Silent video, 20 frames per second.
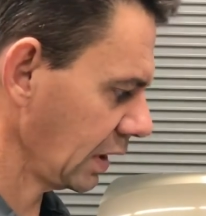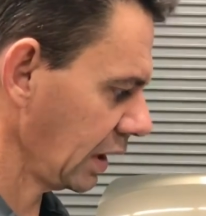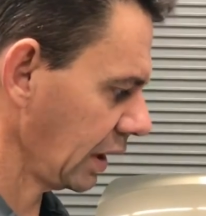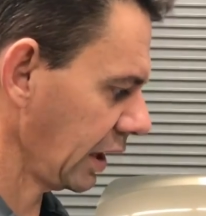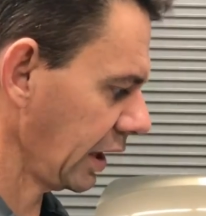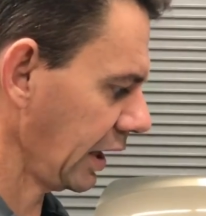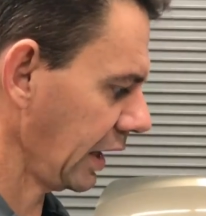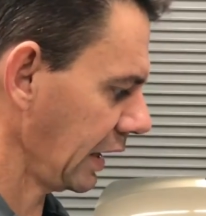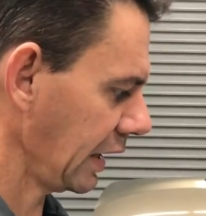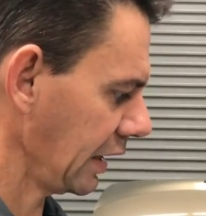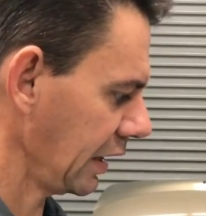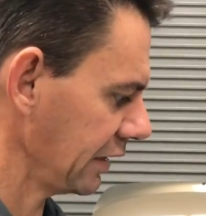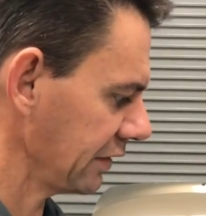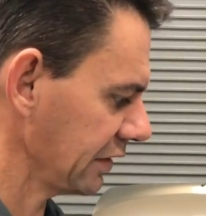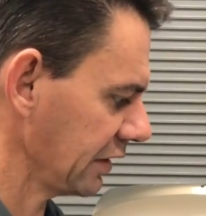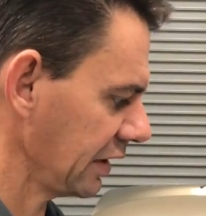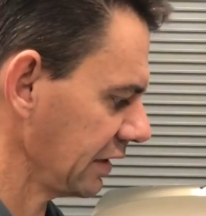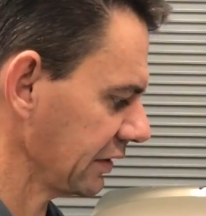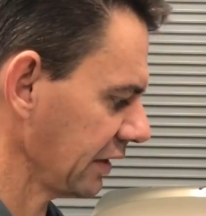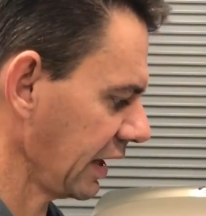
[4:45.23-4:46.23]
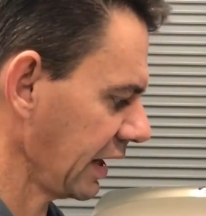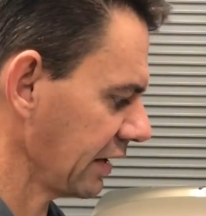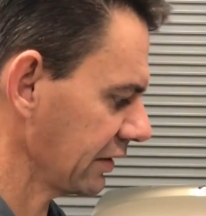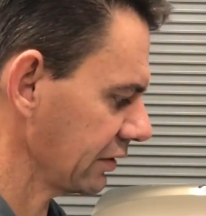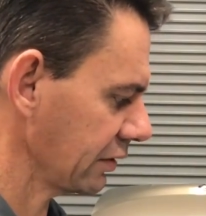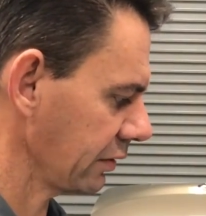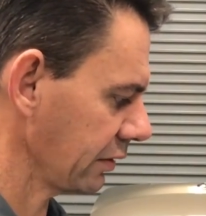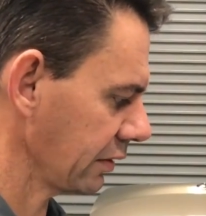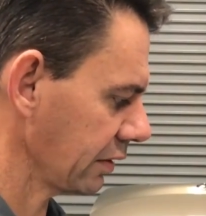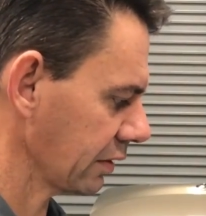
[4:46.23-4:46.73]
And it says
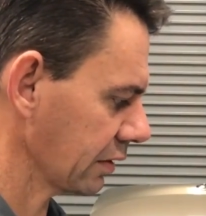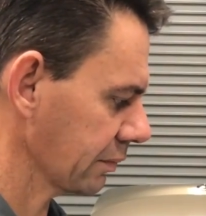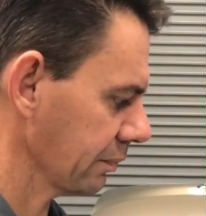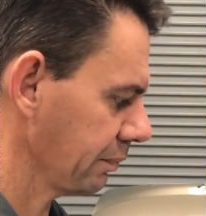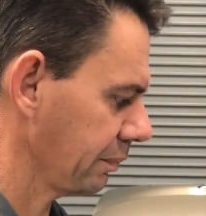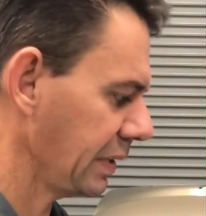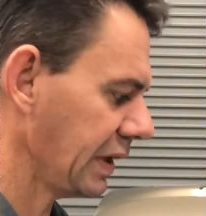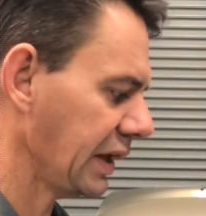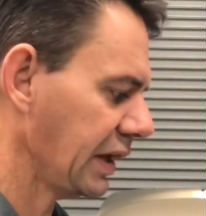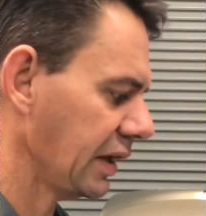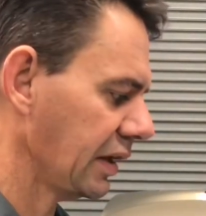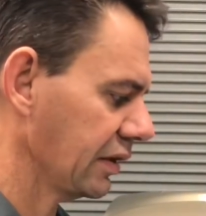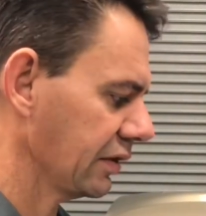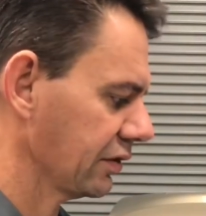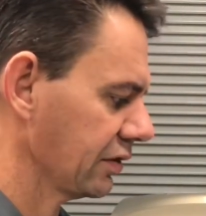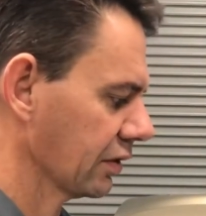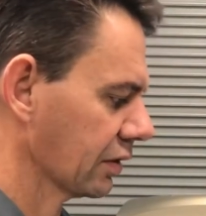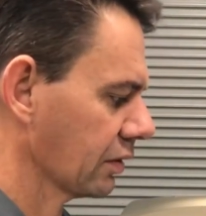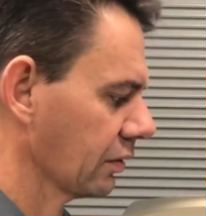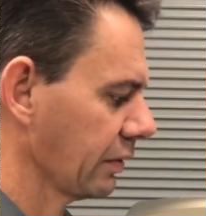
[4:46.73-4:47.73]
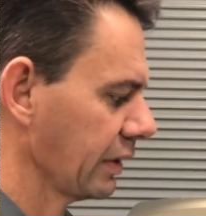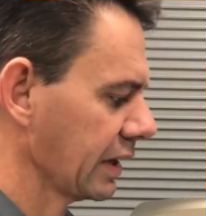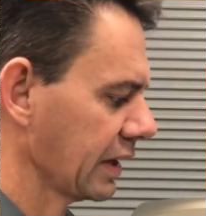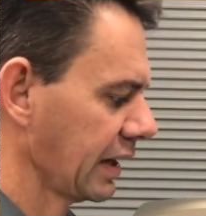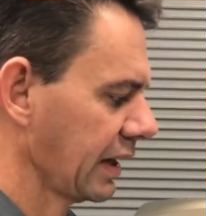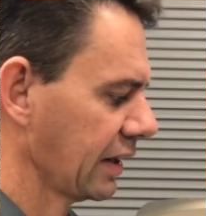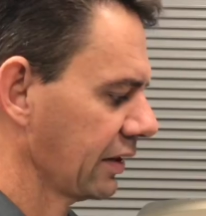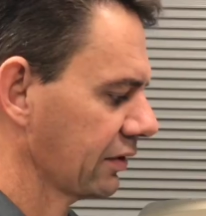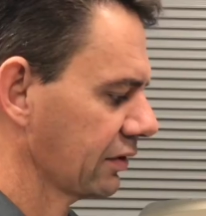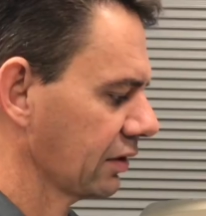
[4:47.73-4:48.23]
answer B is the correct
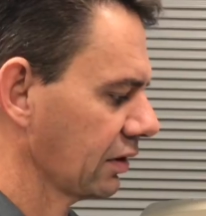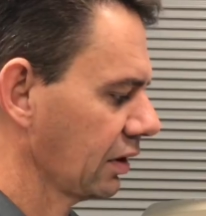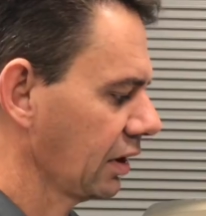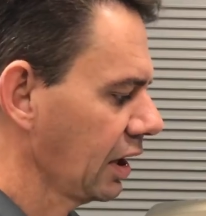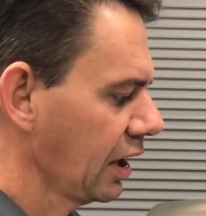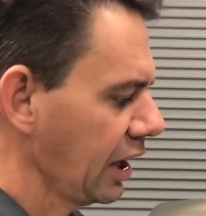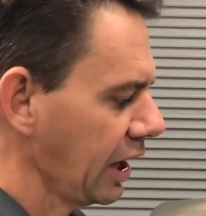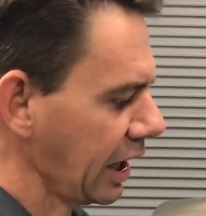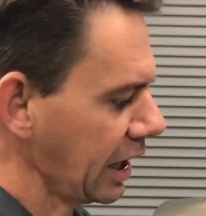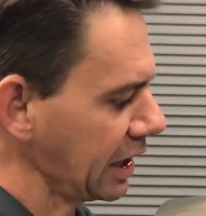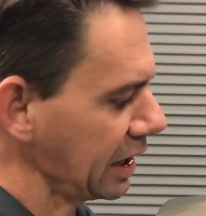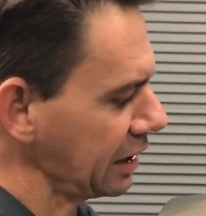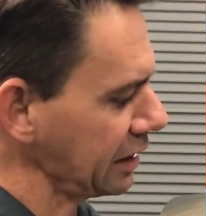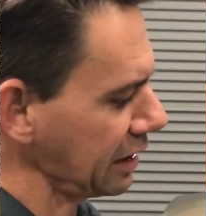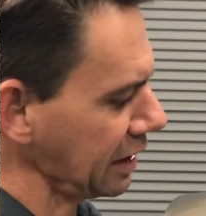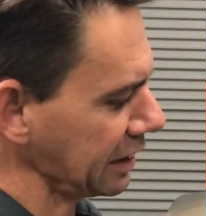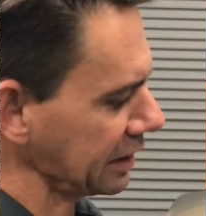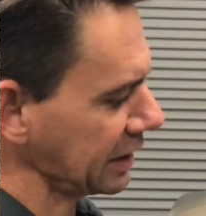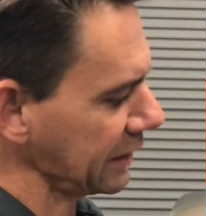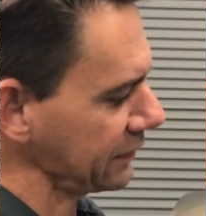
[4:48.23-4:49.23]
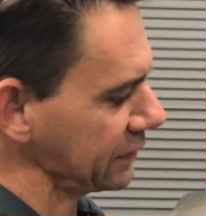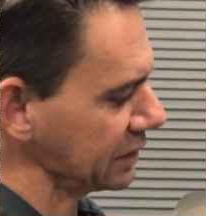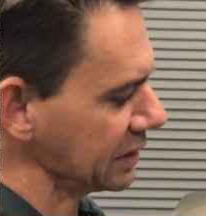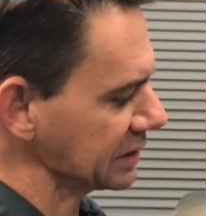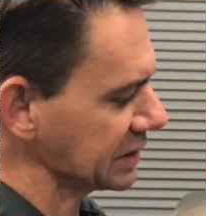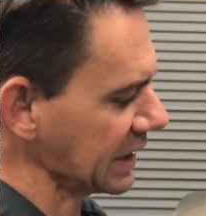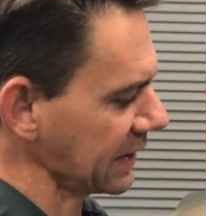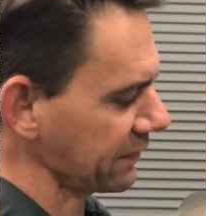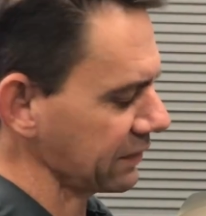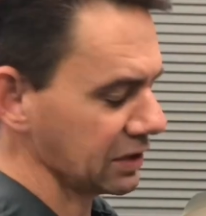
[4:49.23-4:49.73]
answer. And then they give you the
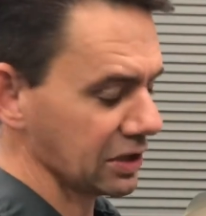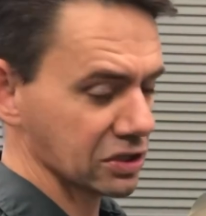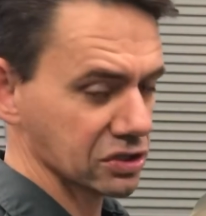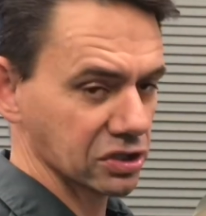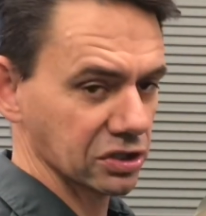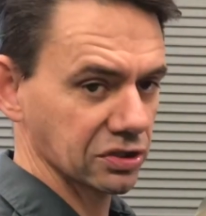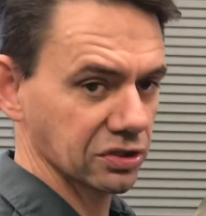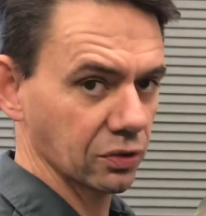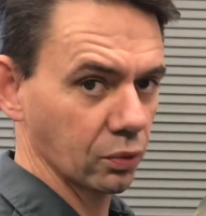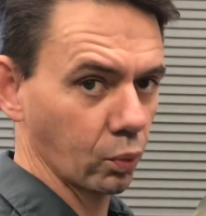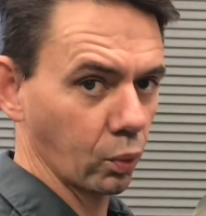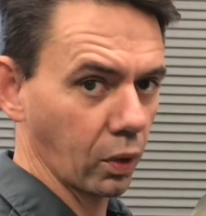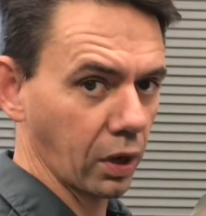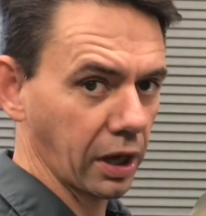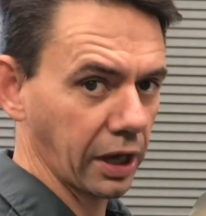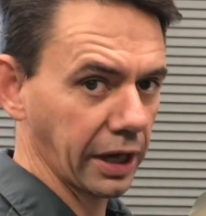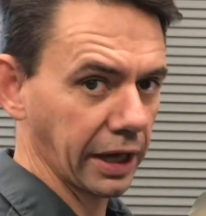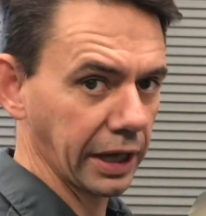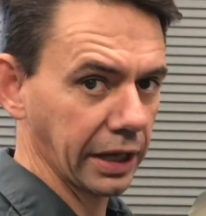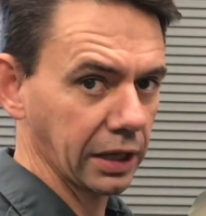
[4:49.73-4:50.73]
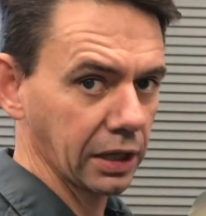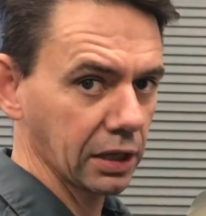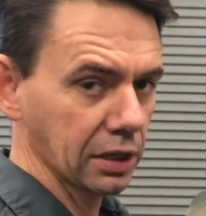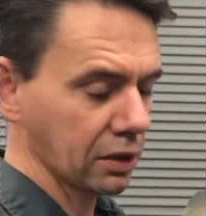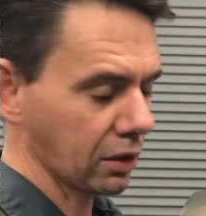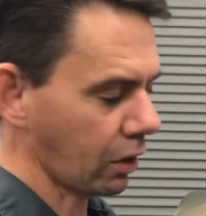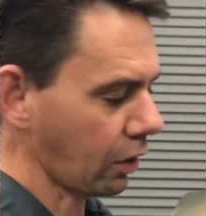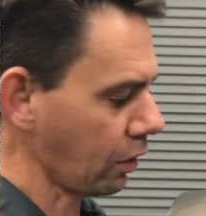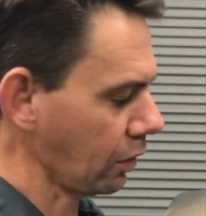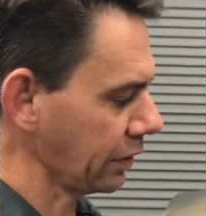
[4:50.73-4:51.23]
definitions of why
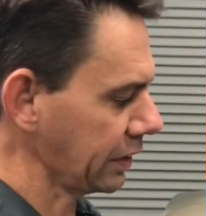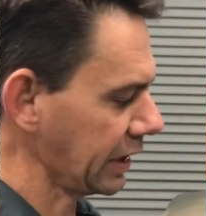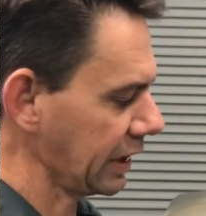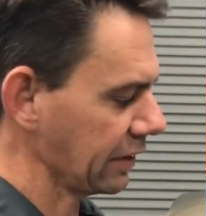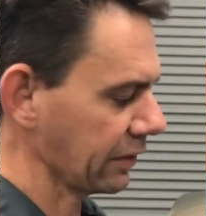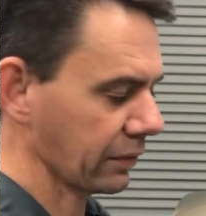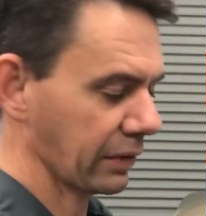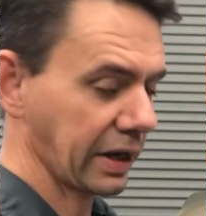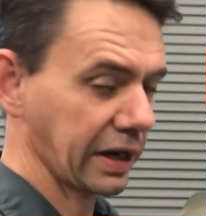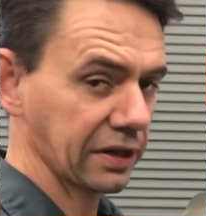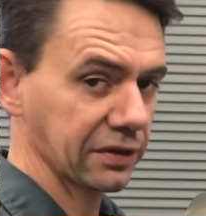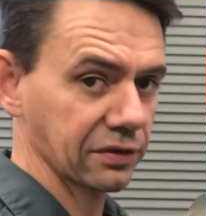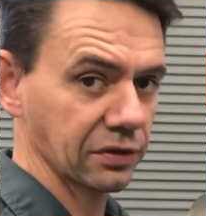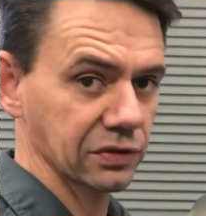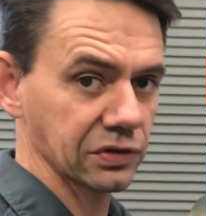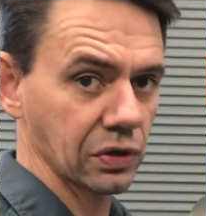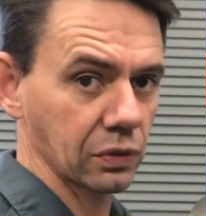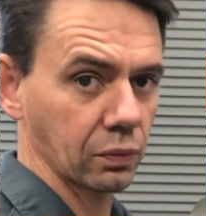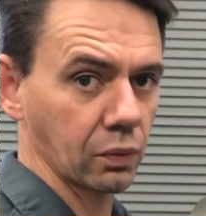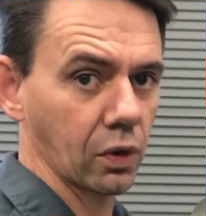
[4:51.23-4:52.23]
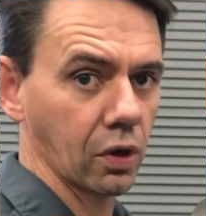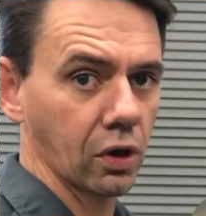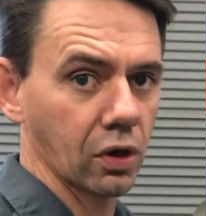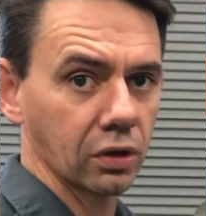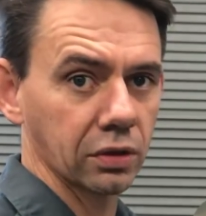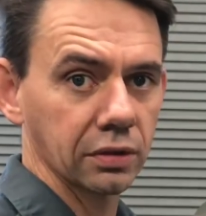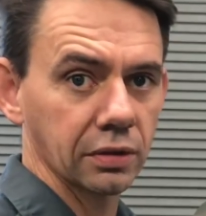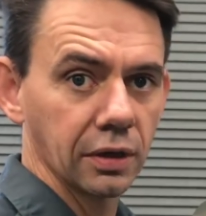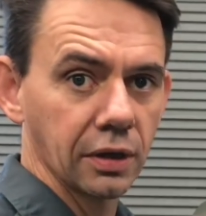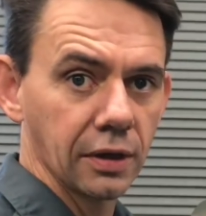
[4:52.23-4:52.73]
all the other answers are
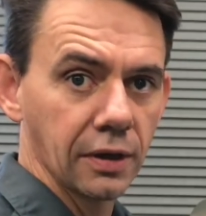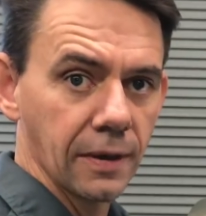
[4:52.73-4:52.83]
wrong.